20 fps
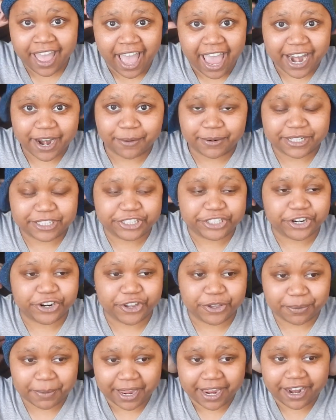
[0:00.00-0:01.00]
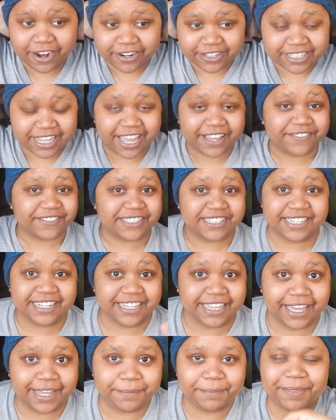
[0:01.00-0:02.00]
I don't wanna show you my hair because I haven't seen
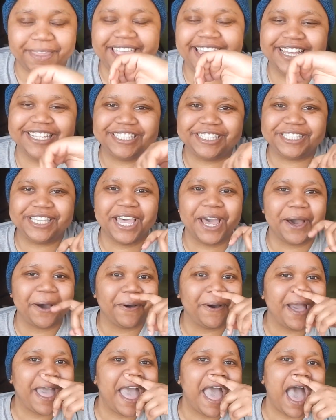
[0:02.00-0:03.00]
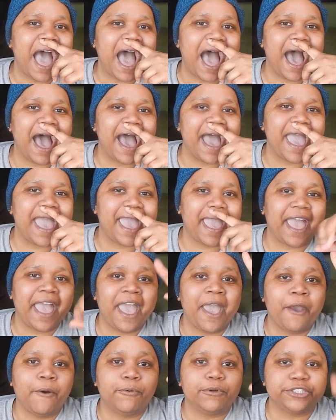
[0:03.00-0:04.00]
it yet. So
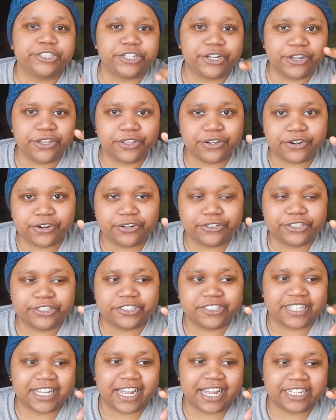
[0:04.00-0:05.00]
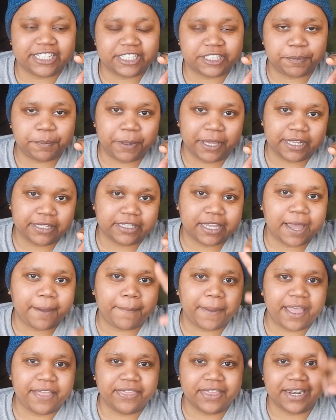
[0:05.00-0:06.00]
I will show you the groceries that I just picked
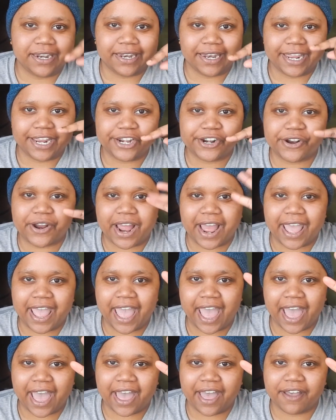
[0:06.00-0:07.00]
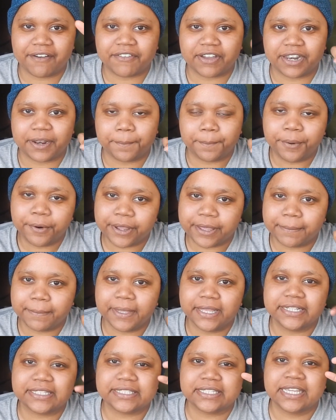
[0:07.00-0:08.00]
up, and then later I have an
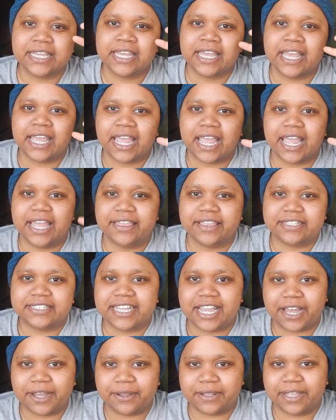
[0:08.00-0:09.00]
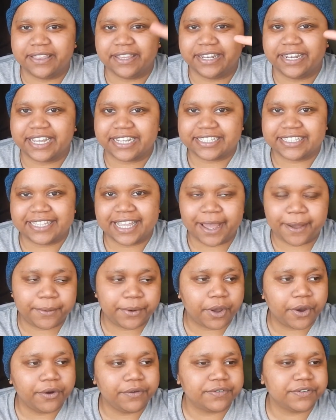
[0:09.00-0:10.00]
appointment in the town, in the next
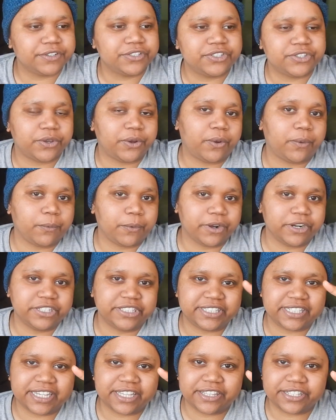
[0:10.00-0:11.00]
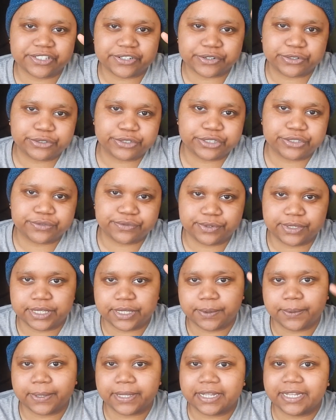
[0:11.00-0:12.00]
town over. So we're gonna see these groceries really
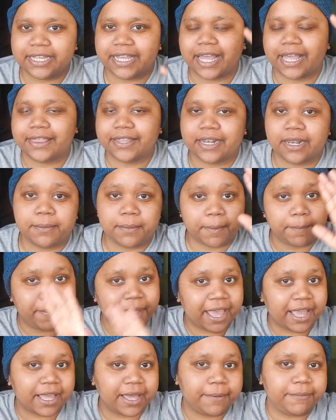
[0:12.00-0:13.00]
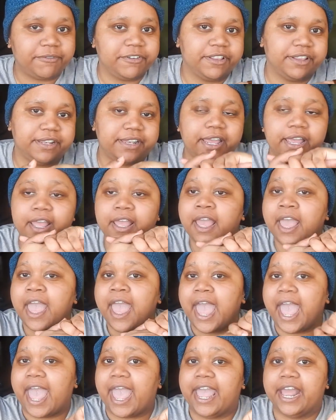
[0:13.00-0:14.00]
quickly, and then I'm gonna pack up for the day
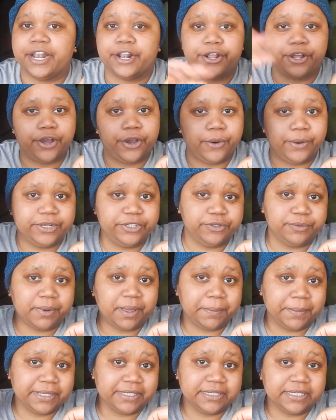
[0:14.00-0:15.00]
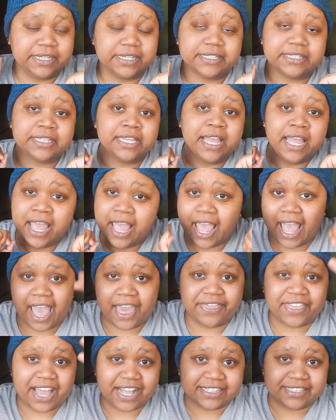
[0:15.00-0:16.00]
and go and do my business,
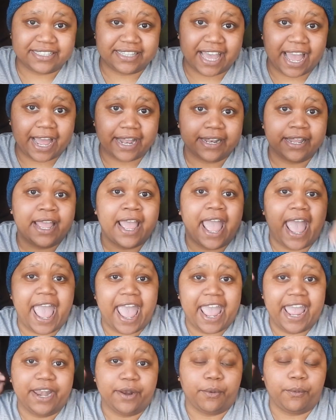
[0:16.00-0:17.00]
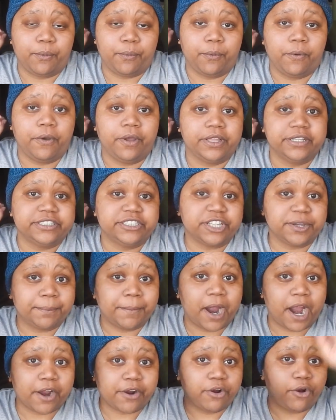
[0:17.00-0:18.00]
and that's that. And
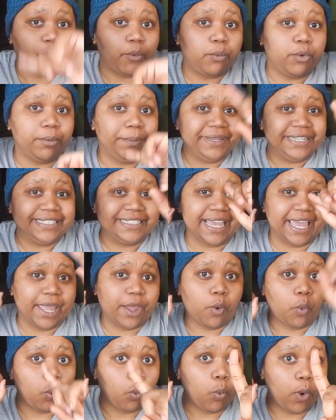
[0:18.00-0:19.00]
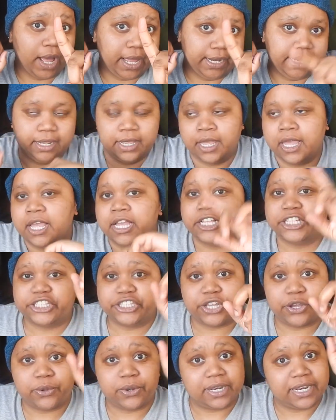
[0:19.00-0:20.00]
tomorrow will be day one.
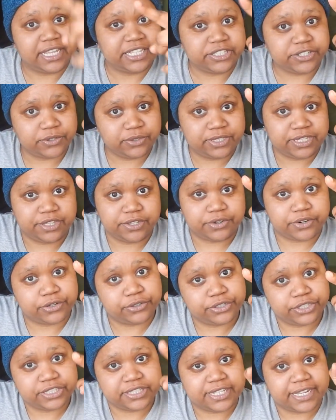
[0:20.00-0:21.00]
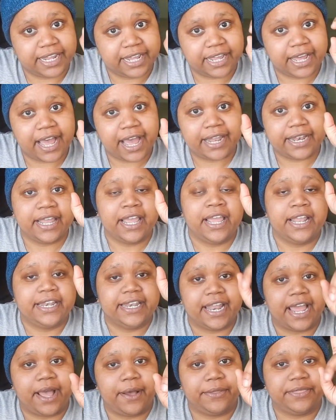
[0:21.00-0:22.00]
So let's go see the groceries that I got,
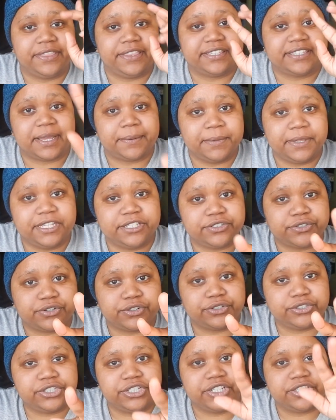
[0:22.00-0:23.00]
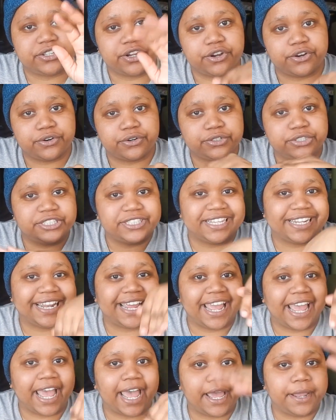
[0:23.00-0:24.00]
Now, some of these groceries are groceries that
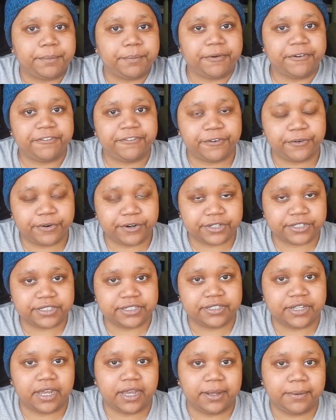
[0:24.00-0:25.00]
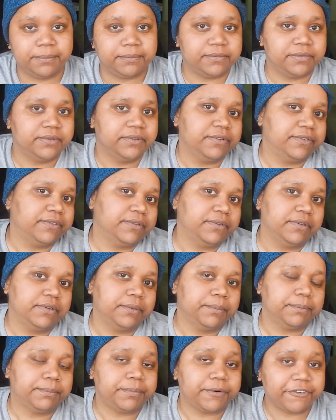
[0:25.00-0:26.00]
I had before um,
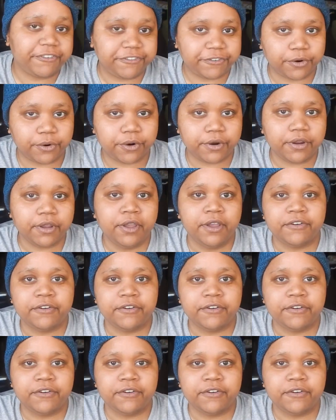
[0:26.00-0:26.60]
before